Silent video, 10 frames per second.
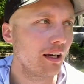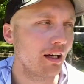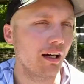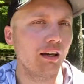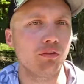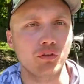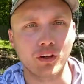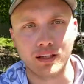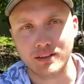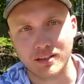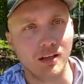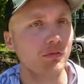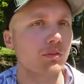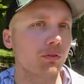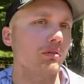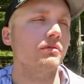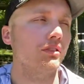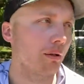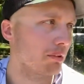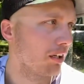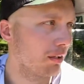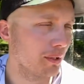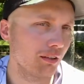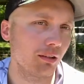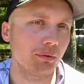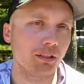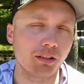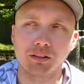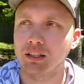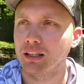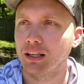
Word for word: Uh, if you find this helpful, drop a comment. Let me know.